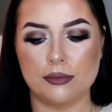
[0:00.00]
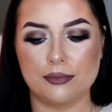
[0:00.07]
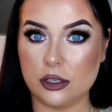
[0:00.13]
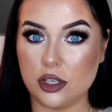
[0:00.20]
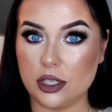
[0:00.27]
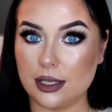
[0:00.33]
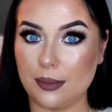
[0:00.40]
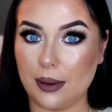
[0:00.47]

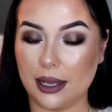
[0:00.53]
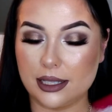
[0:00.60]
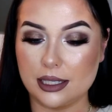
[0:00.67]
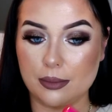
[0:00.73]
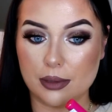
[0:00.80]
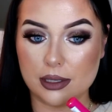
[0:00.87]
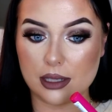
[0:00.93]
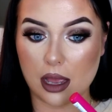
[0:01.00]
Just applying some
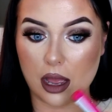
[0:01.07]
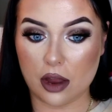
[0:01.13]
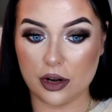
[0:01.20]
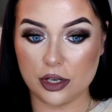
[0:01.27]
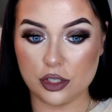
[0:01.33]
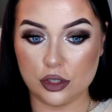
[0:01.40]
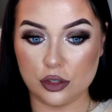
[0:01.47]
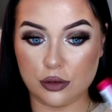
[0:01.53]
mascara
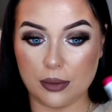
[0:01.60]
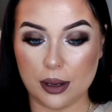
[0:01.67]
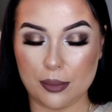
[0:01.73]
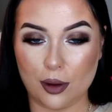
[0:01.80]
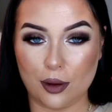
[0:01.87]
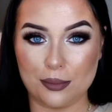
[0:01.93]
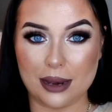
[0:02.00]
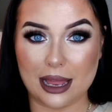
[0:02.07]
to my
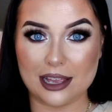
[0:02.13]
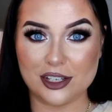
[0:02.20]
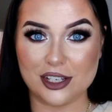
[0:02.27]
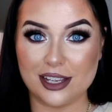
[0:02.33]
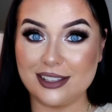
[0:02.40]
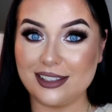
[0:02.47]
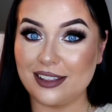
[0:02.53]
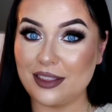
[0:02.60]
bottom
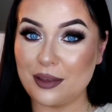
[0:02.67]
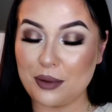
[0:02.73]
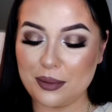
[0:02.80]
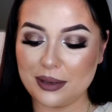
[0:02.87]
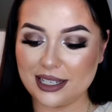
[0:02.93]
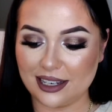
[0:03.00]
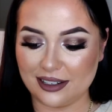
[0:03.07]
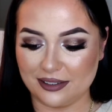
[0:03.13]
lashes, and then we'll be
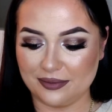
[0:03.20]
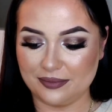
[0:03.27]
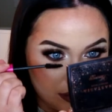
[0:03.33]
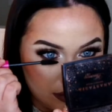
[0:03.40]
done.